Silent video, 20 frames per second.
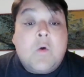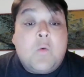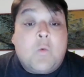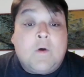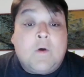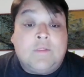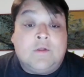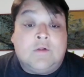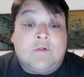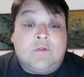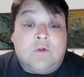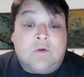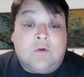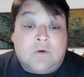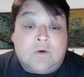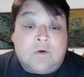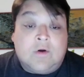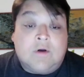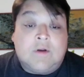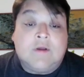When the
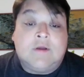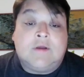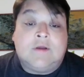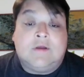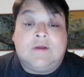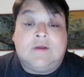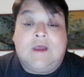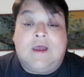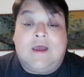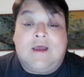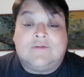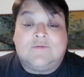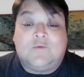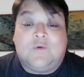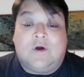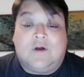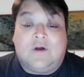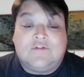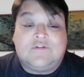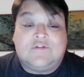Lord has
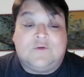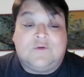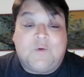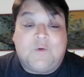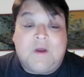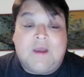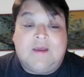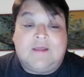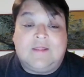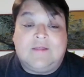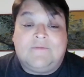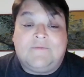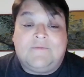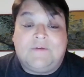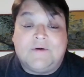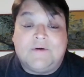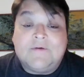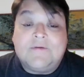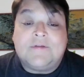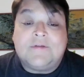washed away the
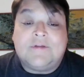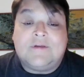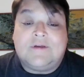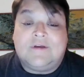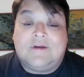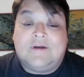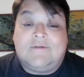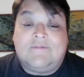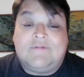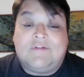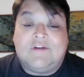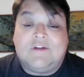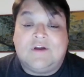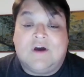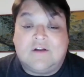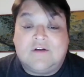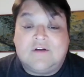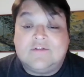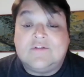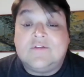filth of the
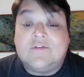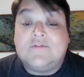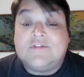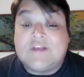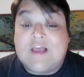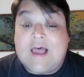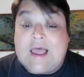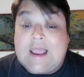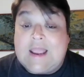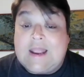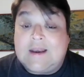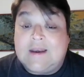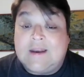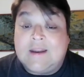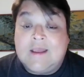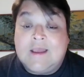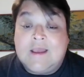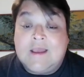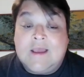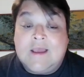daughters of Zion
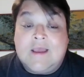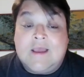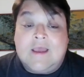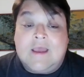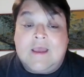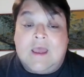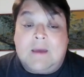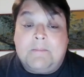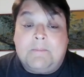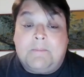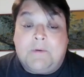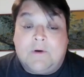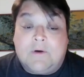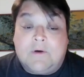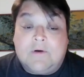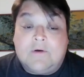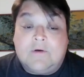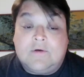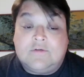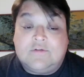and
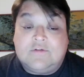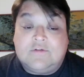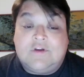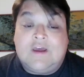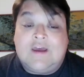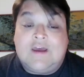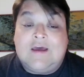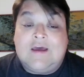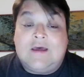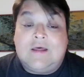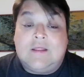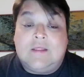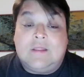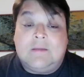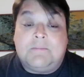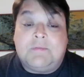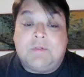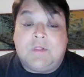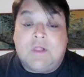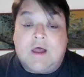purged
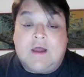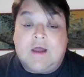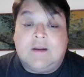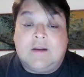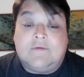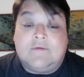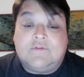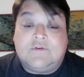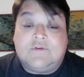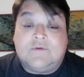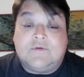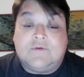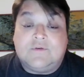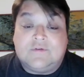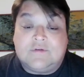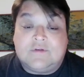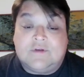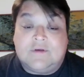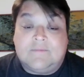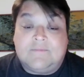the blood of
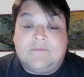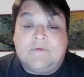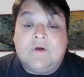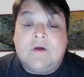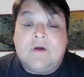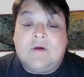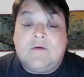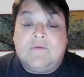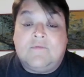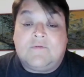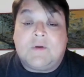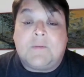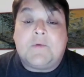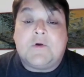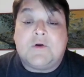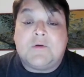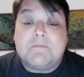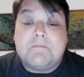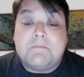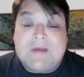Jerusalem from
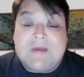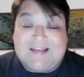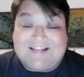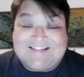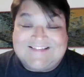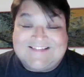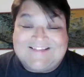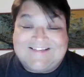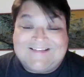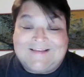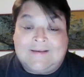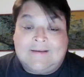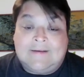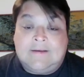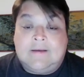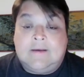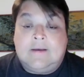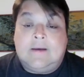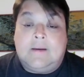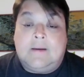her midst
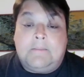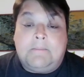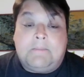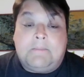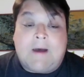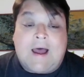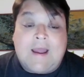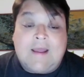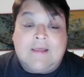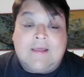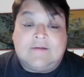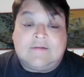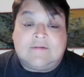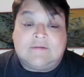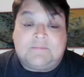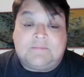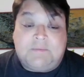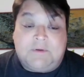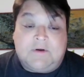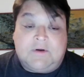by the
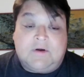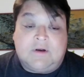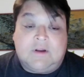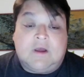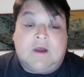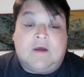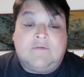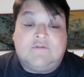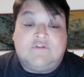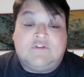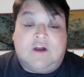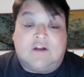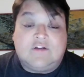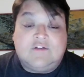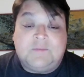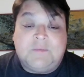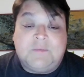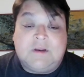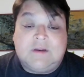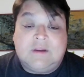spirit of
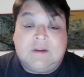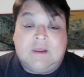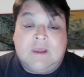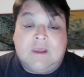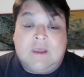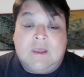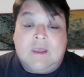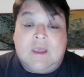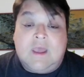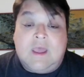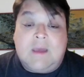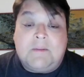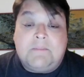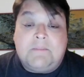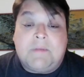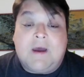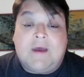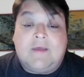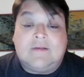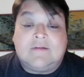judgment
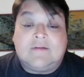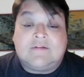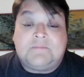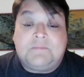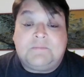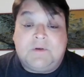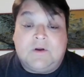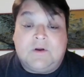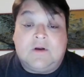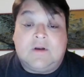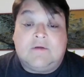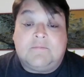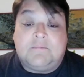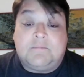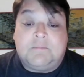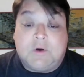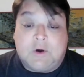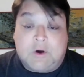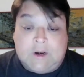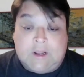and by the spirit
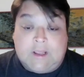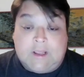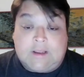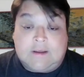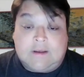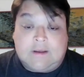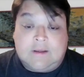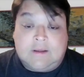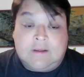of burning.